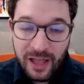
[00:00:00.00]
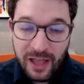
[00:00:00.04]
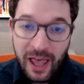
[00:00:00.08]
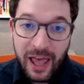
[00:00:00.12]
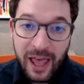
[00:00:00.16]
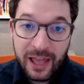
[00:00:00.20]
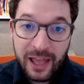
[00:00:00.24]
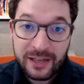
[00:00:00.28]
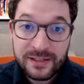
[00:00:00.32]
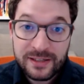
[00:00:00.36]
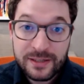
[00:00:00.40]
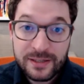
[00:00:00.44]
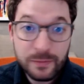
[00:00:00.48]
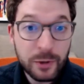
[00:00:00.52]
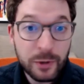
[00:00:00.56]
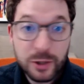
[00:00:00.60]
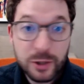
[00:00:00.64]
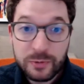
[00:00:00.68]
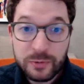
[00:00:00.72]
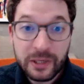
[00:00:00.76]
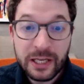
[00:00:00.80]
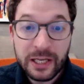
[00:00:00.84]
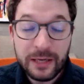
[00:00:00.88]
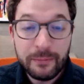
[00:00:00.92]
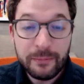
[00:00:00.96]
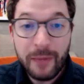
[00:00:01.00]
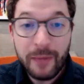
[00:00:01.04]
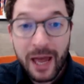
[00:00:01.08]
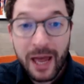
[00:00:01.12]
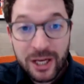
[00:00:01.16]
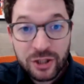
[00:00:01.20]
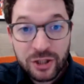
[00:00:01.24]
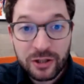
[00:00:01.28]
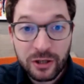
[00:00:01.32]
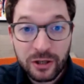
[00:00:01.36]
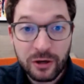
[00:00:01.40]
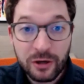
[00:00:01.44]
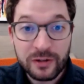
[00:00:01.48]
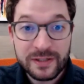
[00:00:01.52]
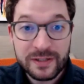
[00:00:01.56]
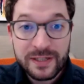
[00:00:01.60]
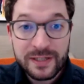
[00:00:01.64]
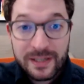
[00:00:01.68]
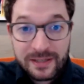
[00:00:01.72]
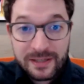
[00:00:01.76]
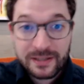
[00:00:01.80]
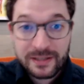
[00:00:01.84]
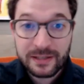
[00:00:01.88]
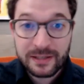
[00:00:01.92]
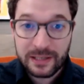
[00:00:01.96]
and suppose we can imagine it
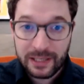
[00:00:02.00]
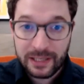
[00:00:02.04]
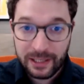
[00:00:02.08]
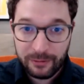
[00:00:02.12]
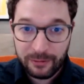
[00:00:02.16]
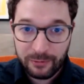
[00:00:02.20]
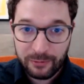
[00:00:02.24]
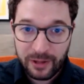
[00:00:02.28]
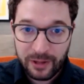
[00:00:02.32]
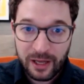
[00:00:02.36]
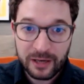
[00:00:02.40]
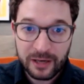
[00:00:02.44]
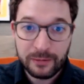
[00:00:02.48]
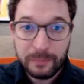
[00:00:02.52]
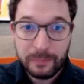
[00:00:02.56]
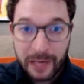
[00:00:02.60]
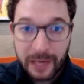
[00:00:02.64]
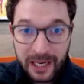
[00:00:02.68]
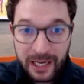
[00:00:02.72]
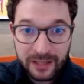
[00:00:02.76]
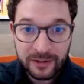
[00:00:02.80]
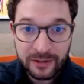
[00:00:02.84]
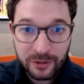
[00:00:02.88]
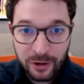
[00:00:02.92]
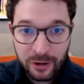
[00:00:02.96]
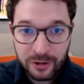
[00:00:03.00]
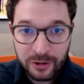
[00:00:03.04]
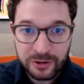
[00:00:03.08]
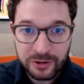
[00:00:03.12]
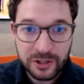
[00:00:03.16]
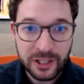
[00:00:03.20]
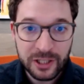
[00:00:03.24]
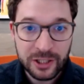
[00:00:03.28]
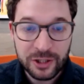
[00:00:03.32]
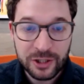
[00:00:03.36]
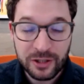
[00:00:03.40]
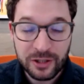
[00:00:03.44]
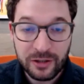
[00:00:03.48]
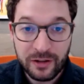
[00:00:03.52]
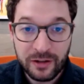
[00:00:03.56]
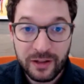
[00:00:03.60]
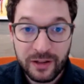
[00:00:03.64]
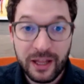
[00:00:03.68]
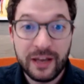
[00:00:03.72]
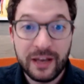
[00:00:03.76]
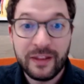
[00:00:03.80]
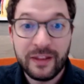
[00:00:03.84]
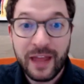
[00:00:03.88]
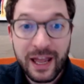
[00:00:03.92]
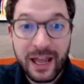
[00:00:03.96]
consistently without a blatant contradiction,
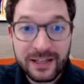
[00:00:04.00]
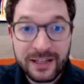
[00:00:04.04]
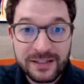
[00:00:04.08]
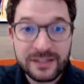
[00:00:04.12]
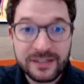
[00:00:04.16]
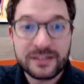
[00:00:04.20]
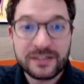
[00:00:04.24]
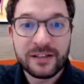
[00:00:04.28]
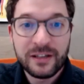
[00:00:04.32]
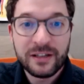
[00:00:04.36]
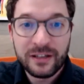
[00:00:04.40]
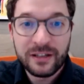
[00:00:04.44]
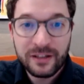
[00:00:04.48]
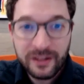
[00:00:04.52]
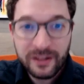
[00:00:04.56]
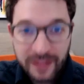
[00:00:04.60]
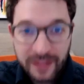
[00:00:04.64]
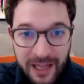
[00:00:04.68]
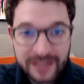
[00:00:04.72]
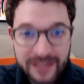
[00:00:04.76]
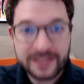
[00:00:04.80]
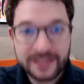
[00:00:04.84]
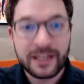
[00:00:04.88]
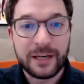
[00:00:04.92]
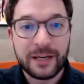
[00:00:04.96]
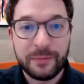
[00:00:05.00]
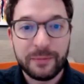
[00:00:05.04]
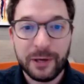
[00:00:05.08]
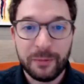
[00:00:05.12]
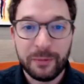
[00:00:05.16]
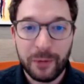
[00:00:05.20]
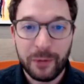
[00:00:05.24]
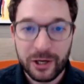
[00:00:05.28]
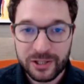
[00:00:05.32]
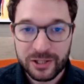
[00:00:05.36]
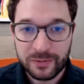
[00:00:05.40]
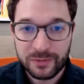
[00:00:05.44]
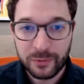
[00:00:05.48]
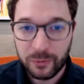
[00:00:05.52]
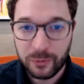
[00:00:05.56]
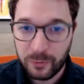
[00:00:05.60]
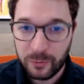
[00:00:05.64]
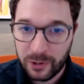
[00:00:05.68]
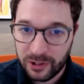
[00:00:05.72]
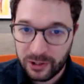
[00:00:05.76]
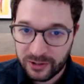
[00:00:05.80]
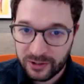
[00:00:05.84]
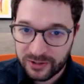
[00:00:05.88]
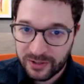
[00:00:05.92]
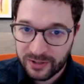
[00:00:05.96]
then that's, that's going to be a possible
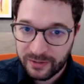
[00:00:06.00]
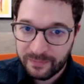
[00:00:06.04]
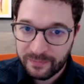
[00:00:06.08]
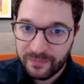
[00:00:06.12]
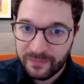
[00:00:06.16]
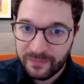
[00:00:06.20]
world.